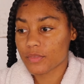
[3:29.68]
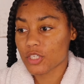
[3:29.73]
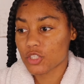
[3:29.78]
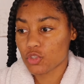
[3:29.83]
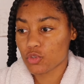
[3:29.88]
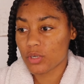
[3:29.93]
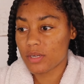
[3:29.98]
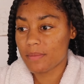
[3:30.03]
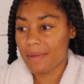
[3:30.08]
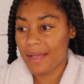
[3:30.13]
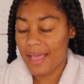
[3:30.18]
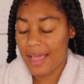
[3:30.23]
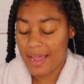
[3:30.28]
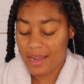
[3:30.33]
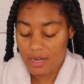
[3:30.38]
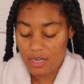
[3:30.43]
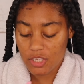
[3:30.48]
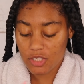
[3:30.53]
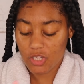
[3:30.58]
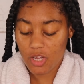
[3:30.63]
treat my
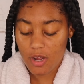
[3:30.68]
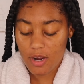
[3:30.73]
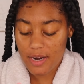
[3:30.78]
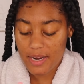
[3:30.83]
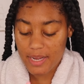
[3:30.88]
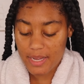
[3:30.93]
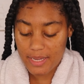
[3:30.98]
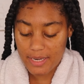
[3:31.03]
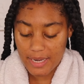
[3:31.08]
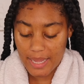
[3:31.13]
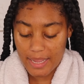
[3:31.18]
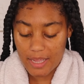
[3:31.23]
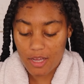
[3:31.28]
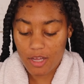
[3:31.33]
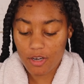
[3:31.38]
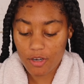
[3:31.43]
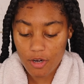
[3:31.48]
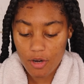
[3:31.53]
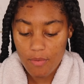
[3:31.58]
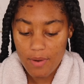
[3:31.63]
acne scarring and like
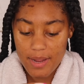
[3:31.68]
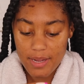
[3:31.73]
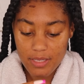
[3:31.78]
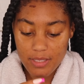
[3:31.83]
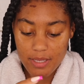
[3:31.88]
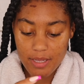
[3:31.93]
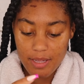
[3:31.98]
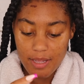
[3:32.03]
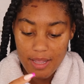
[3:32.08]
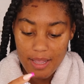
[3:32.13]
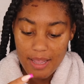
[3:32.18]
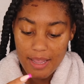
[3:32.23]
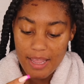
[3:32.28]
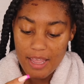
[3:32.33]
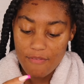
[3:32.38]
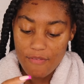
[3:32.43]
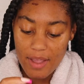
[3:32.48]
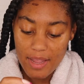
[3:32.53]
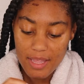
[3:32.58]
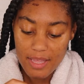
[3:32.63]
color correct.
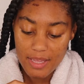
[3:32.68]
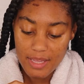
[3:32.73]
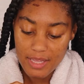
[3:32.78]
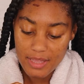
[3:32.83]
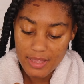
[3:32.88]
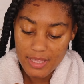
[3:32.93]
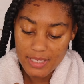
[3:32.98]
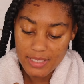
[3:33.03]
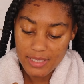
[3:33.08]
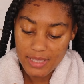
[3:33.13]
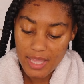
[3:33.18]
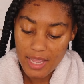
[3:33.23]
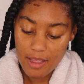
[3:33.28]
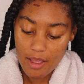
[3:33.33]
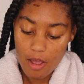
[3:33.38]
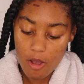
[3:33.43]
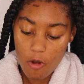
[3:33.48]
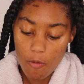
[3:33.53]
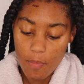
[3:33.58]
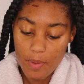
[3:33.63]
If I can get this
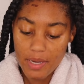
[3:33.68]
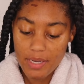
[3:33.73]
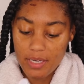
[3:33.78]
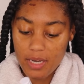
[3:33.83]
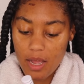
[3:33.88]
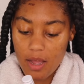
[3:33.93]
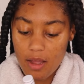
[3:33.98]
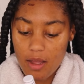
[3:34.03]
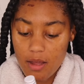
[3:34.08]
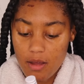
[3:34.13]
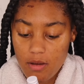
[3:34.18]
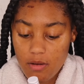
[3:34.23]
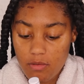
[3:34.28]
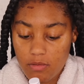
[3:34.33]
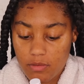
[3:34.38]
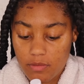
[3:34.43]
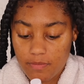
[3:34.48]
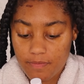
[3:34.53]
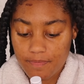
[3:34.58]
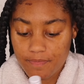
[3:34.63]
thing open,
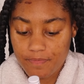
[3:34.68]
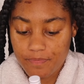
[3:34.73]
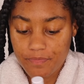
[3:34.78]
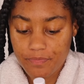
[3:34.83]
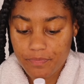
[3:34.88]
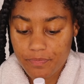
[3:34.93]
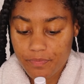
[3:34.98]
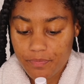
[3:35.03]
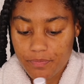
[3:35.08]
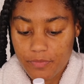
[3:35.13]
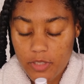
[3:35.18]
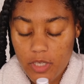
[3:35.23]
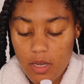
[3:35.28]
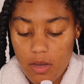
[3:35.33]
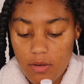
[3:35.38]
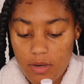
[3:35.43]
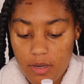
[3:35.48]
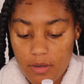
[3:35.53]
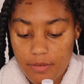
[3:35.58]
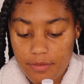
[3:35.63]
doggone.
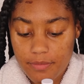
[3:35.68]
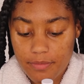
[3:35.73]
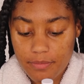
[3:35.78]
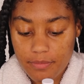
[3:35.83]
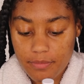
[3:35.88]
Hold on.